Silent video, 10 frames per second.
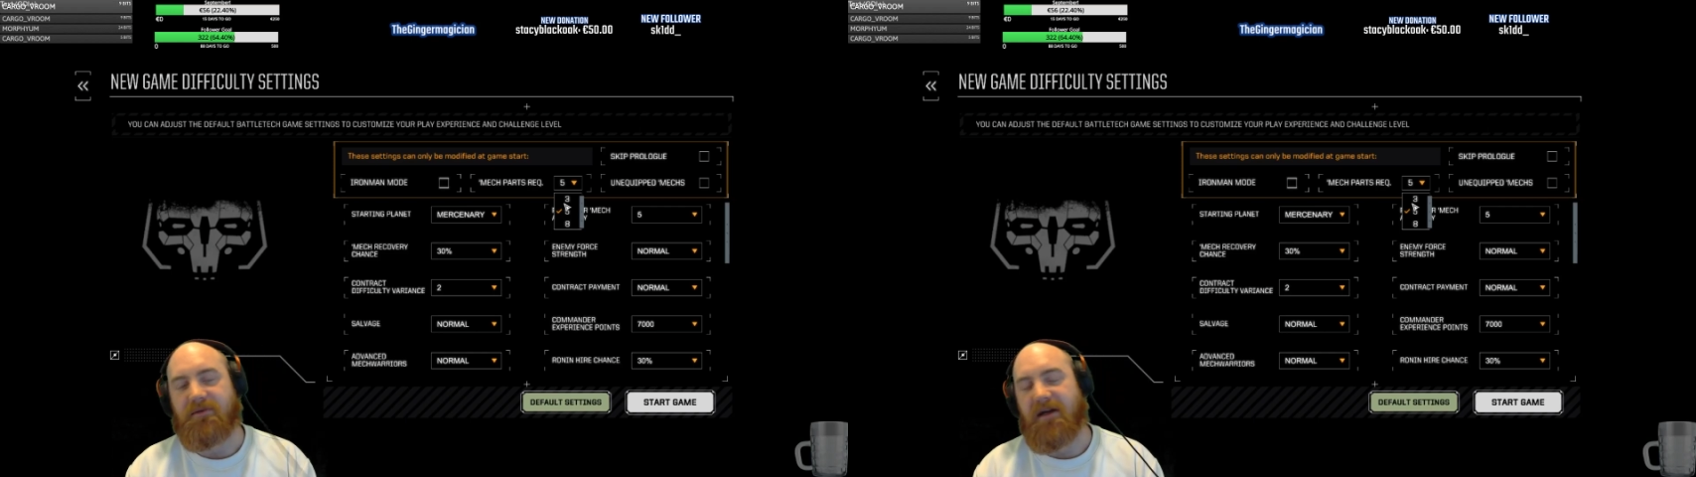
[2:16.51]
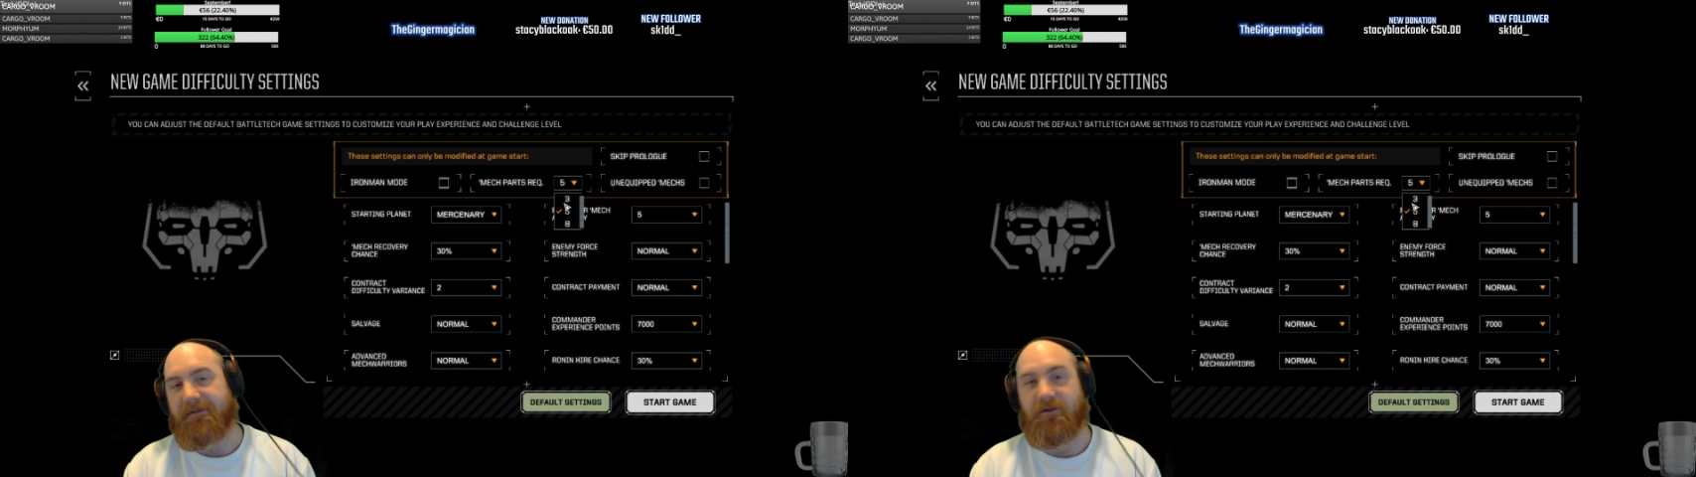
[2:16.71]

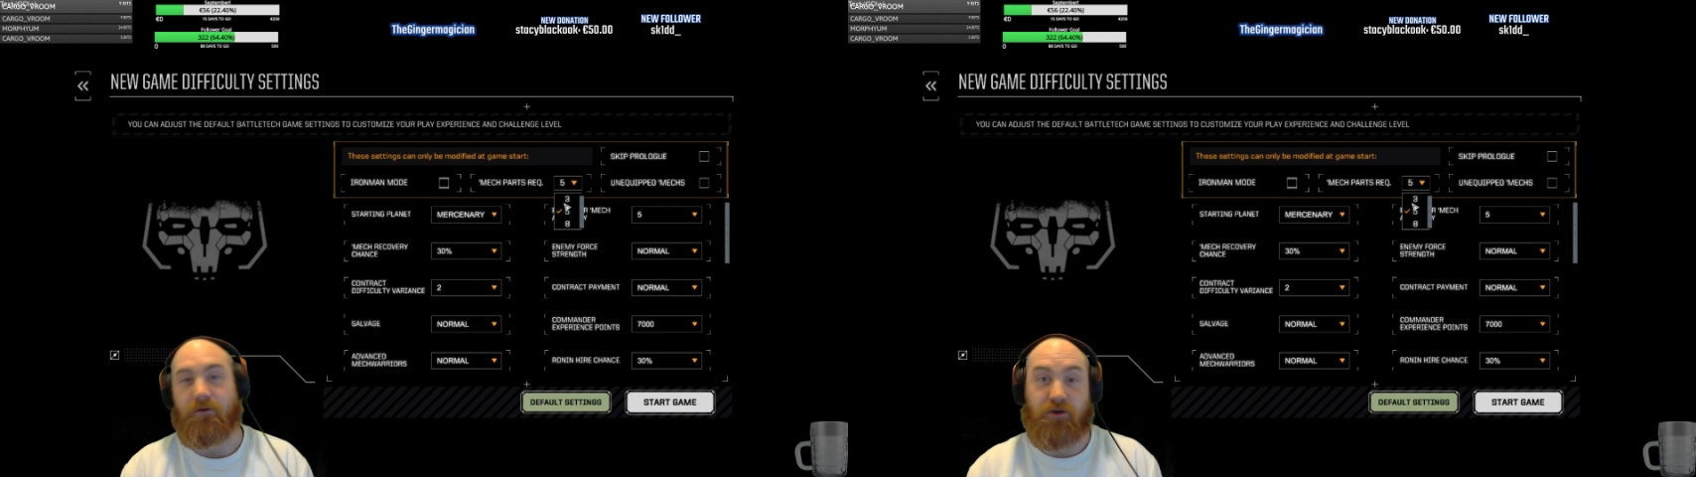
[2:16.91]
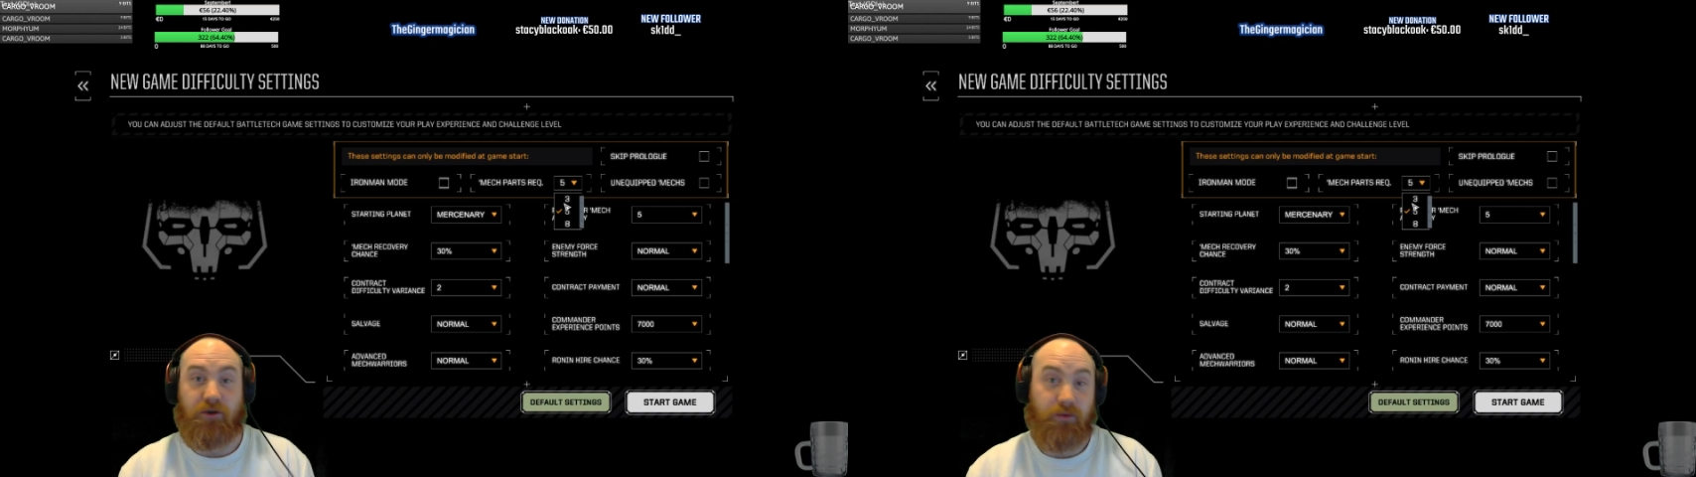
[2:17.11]
if you
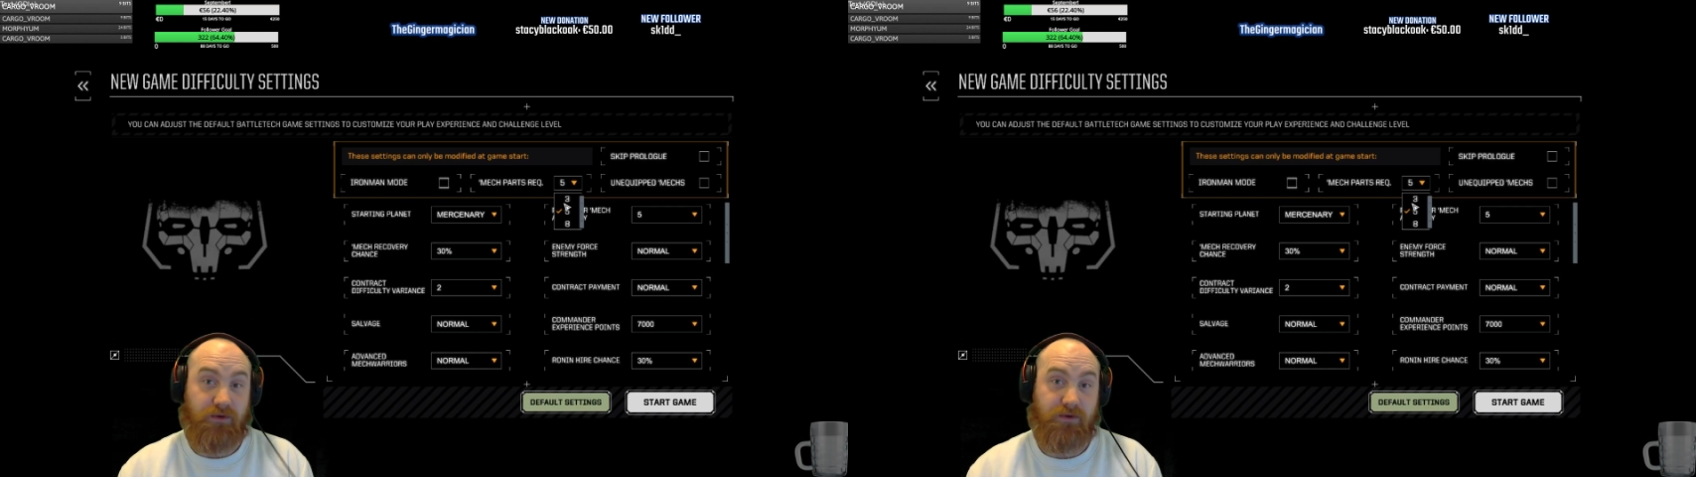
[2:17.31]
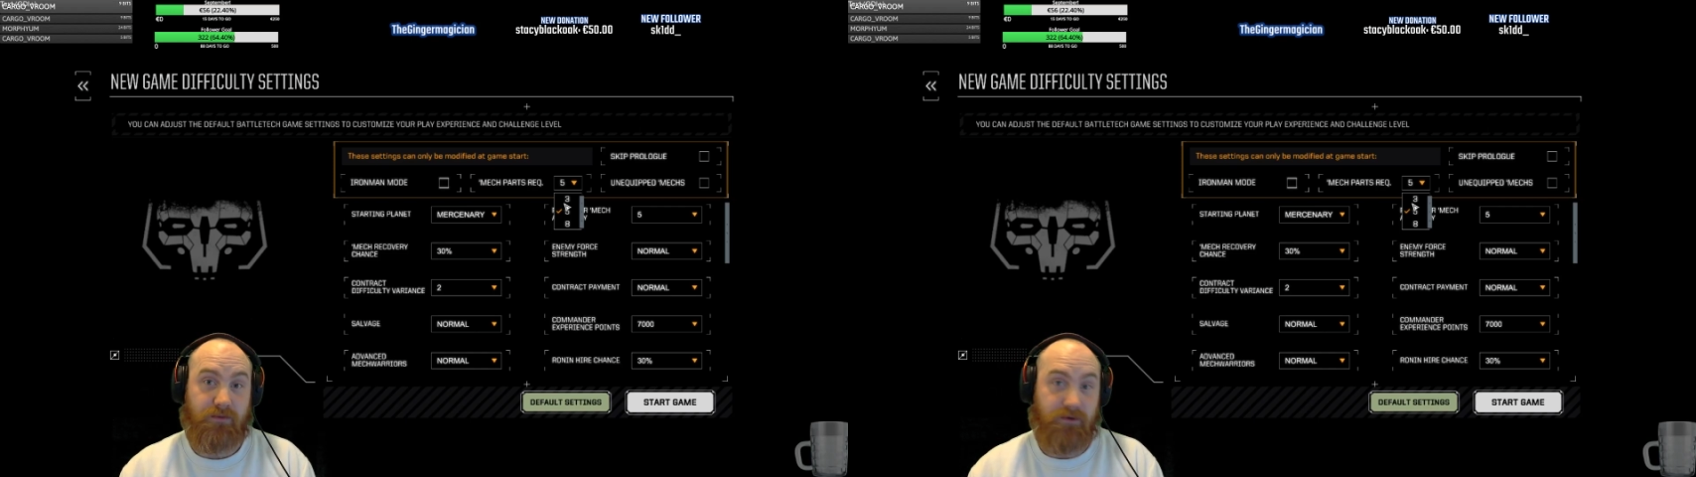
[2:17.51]

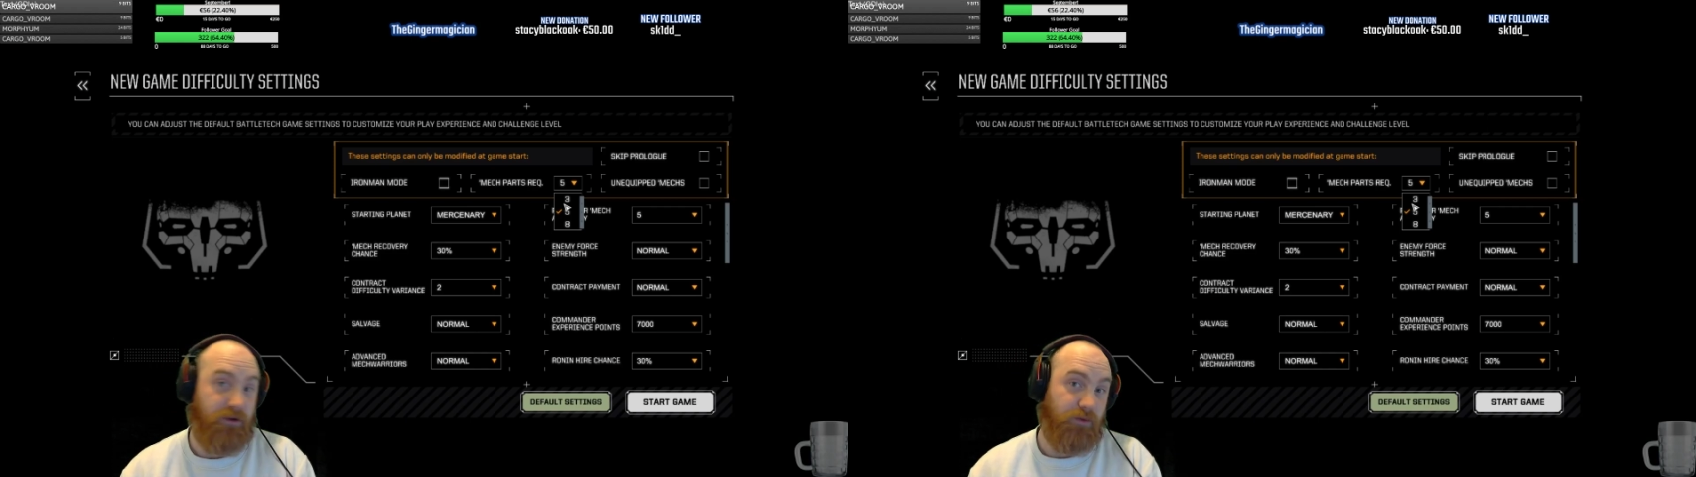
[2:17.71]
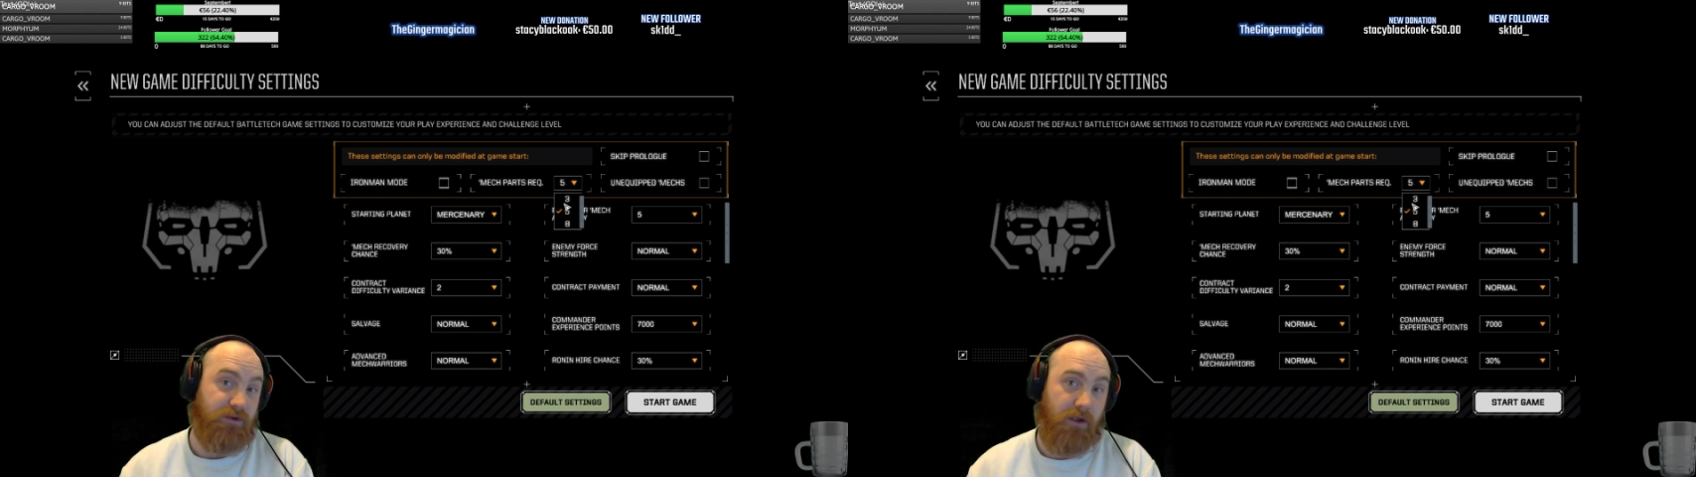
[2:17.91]
choose to
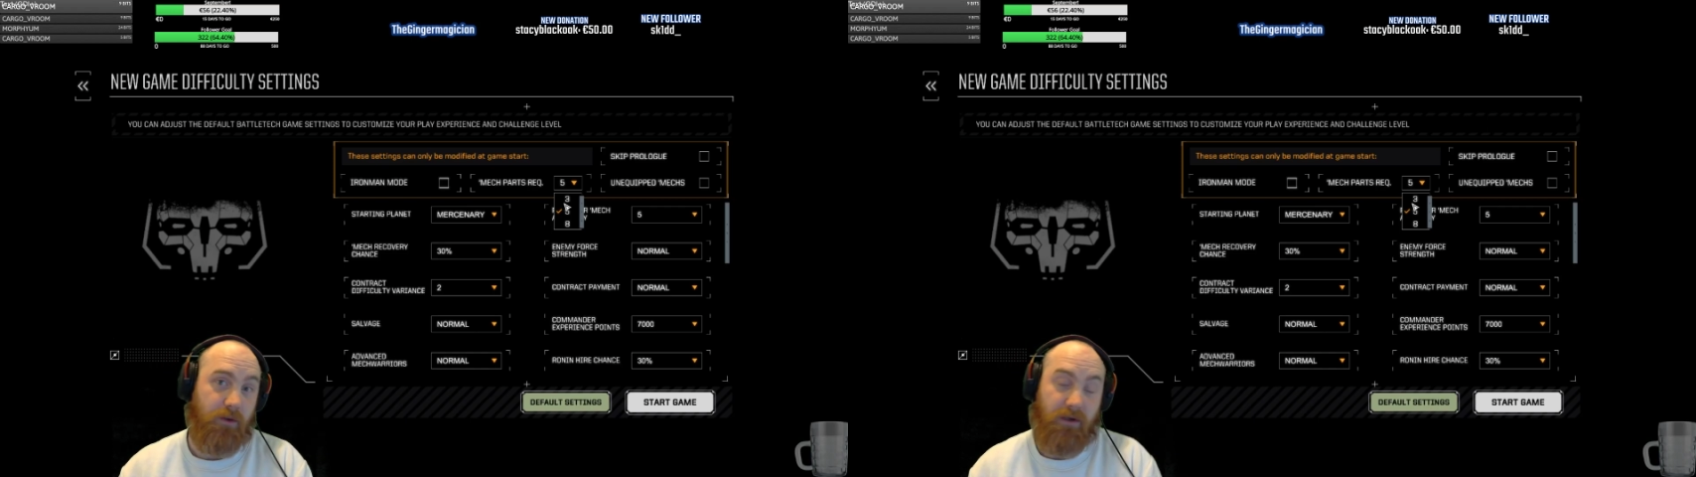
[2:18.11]
do so,